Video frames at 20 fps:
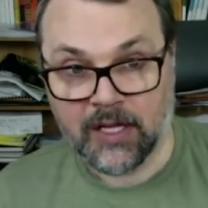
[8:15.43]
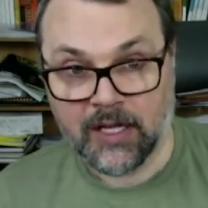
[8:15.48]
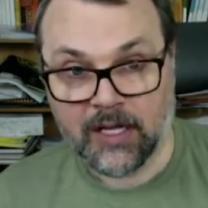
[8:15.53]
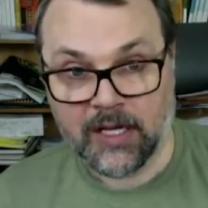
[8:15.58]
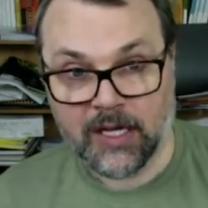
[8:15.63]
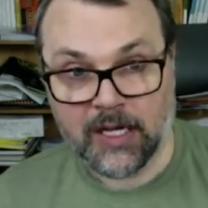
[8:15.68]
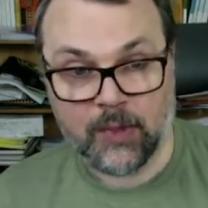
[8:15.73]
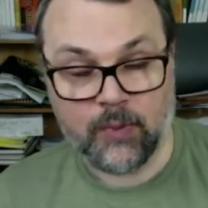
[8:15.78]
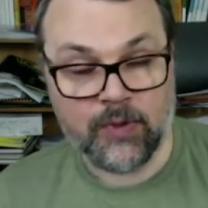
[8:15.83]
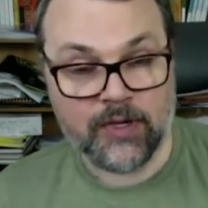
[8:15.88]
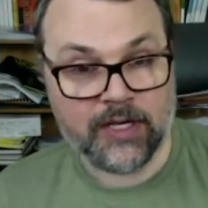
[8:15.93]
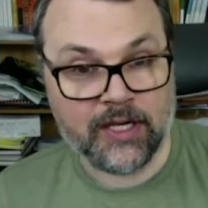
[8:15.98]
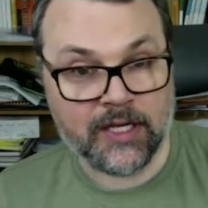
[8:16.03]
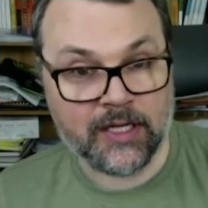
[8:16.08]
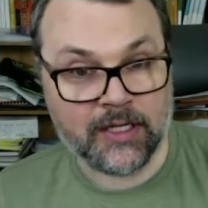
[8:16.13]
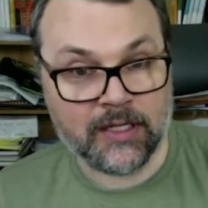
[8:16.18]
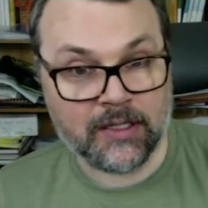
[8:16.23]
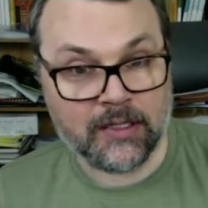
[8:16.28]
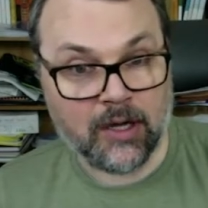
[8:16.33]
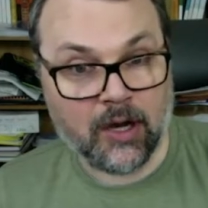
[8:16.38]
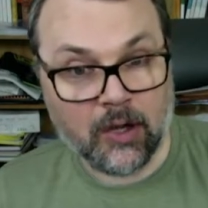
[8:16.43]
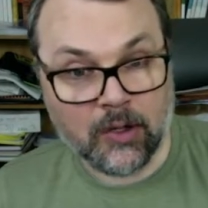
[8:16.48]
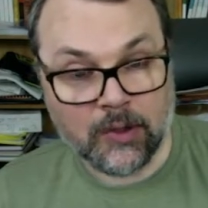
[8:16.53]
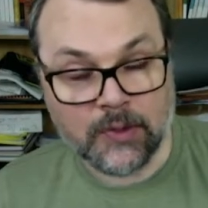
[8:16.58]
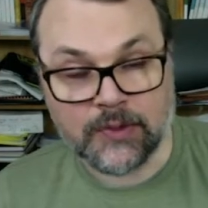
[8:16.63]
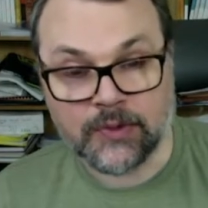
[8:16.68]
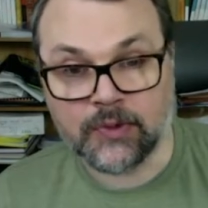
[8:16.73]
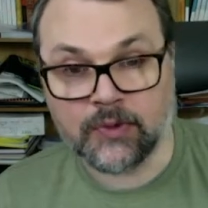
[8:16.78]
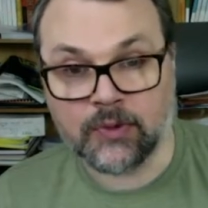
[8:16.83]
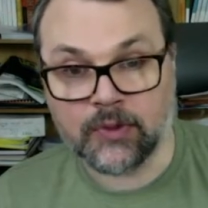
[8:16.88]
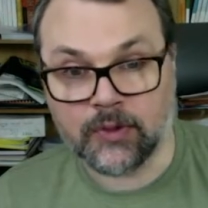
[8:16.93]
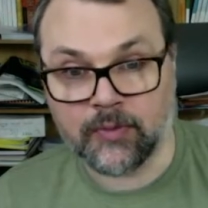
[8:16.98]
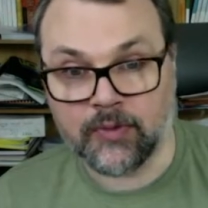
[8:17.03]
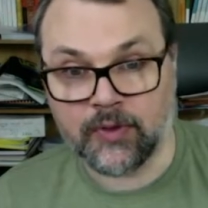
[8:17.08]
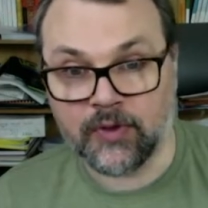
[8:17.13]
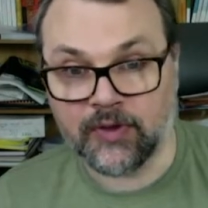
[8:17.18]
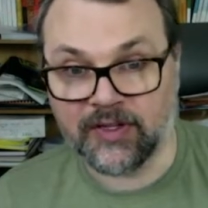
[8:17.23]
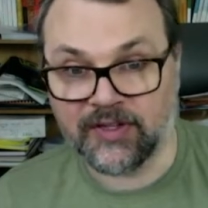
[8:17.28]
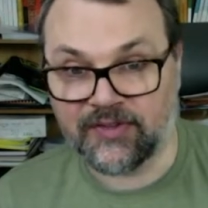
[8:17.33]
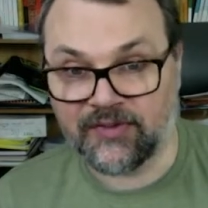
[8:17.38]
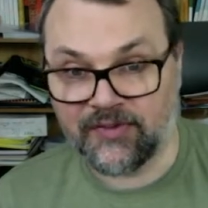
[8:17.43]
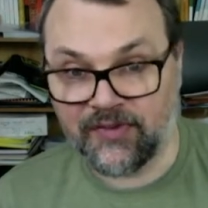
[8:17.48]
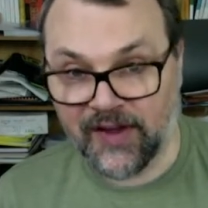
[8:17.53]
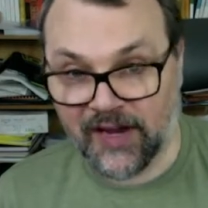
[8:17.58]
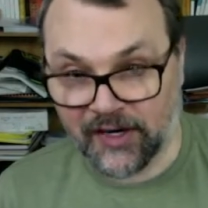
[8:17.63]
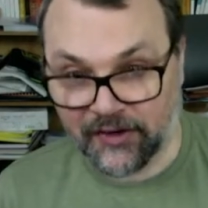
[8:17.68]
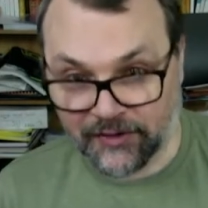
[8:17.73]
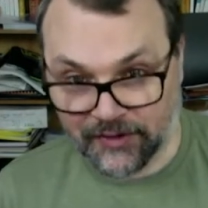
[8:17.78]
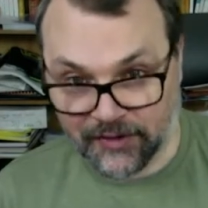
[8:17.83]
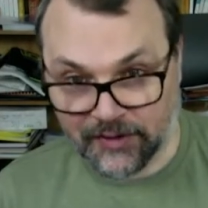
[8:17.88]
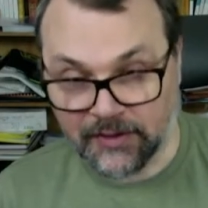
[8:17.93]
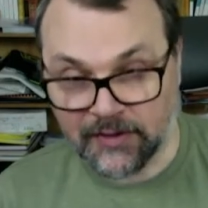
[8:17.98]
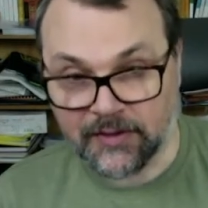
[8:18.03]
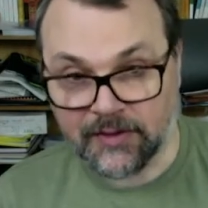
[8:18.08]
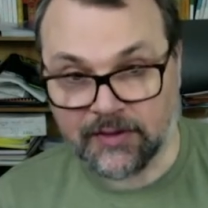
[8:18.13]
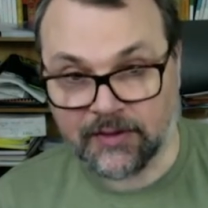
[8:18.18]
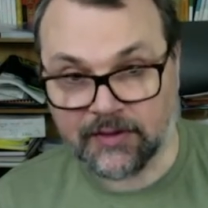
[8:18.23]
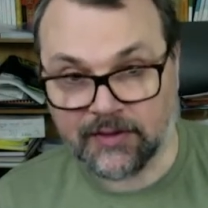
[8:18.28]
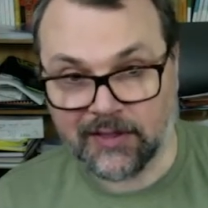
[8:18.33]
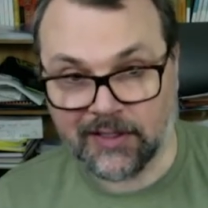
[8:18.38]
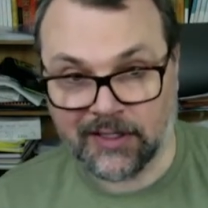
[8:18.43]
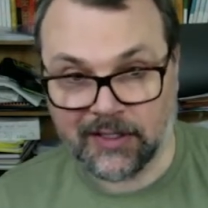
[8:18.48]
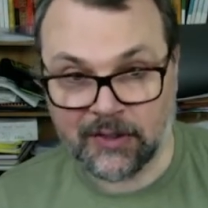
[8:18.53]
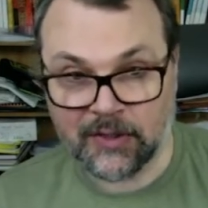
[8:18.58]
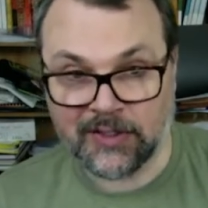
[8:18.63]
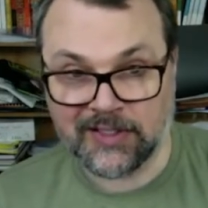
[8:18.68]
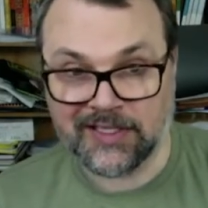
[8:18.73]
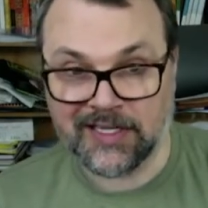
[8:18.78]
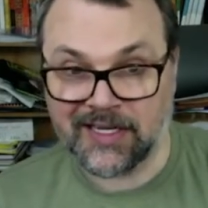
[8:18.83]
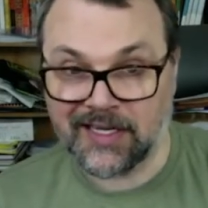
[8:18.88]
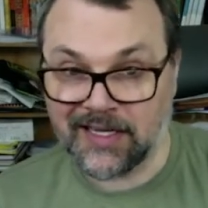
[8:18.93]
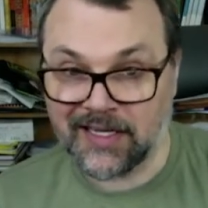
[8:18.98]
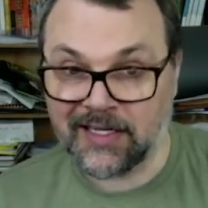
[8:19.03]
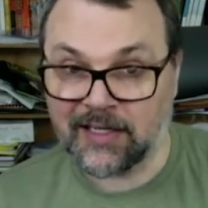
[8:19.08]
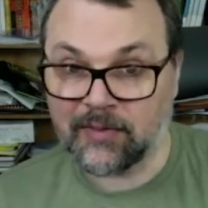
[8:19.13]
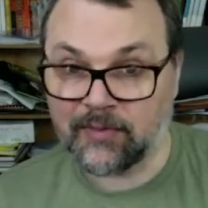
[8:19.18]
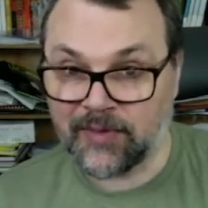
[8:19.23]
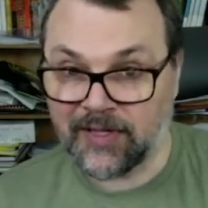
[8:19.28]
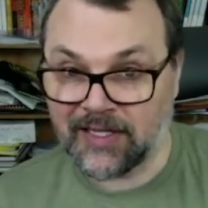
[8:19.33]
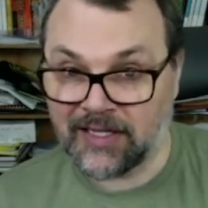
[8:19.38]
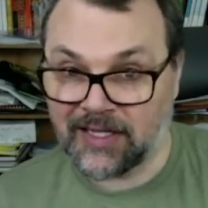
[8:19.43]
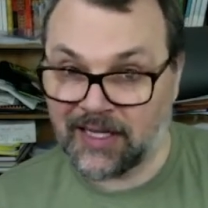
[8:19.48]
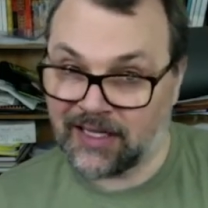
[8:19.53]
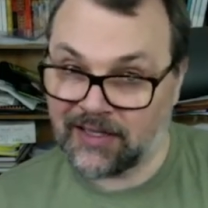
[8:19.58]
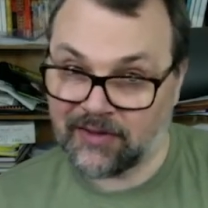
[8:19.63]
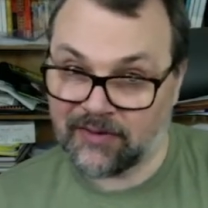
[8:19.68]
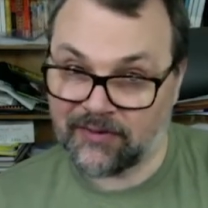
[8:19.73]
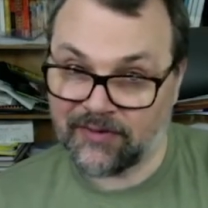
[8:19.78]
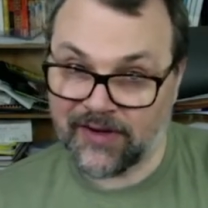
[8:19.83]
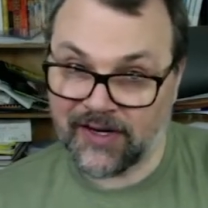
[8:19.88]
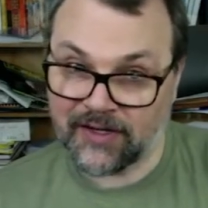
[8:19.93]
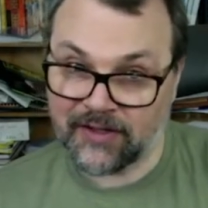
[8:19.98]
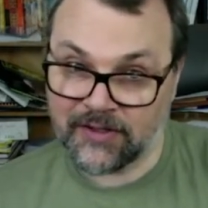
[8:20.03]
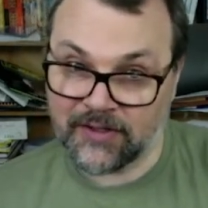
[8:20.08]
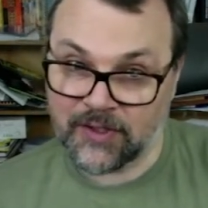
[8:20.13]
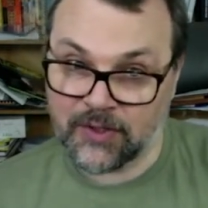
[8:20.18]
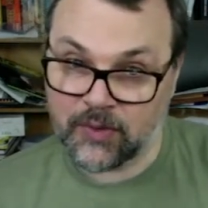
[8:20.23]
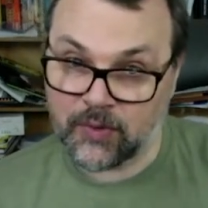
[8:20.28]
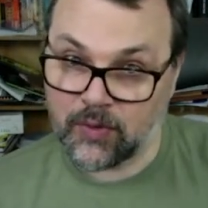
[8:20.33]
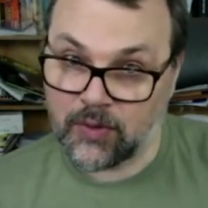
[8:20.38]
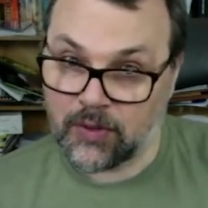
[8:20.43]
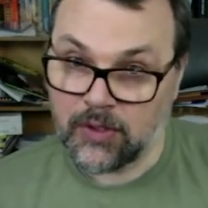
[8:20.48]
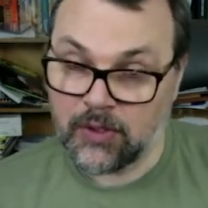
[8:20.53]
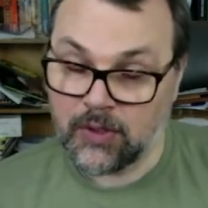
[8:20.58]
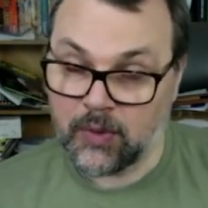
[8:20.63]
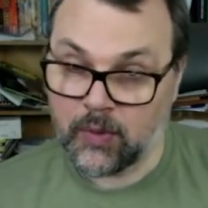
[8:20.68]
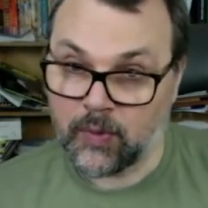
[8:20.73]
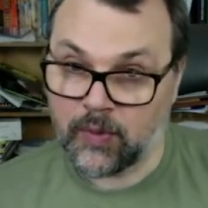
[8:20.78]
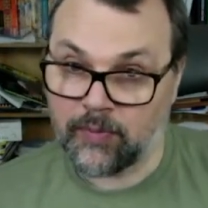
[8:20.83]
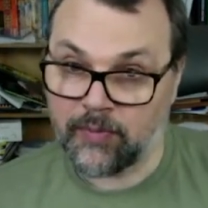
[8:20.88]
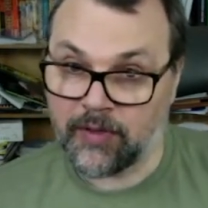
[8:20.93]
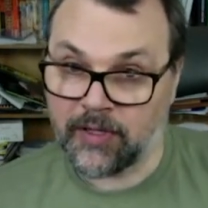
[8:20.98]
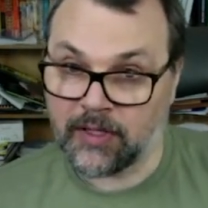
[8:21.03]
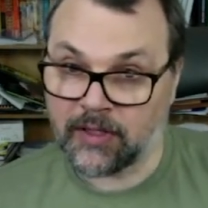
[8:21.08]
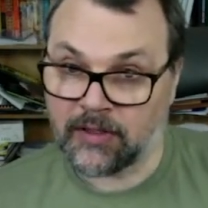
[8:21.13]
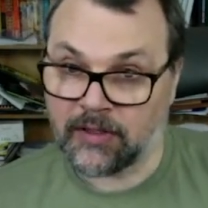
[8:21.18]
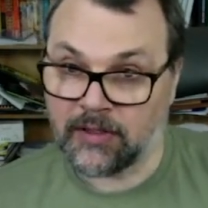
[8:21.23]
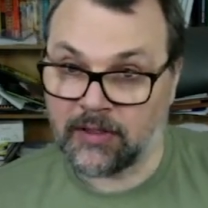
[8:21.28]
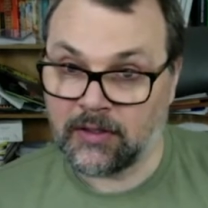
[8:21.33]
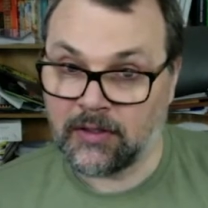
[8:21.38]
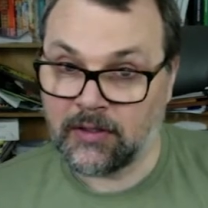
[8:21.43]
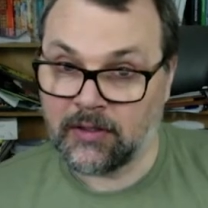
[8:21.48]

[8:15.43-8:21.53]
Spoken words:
And we can also compute its variance. It looks a little bit like the variance we built.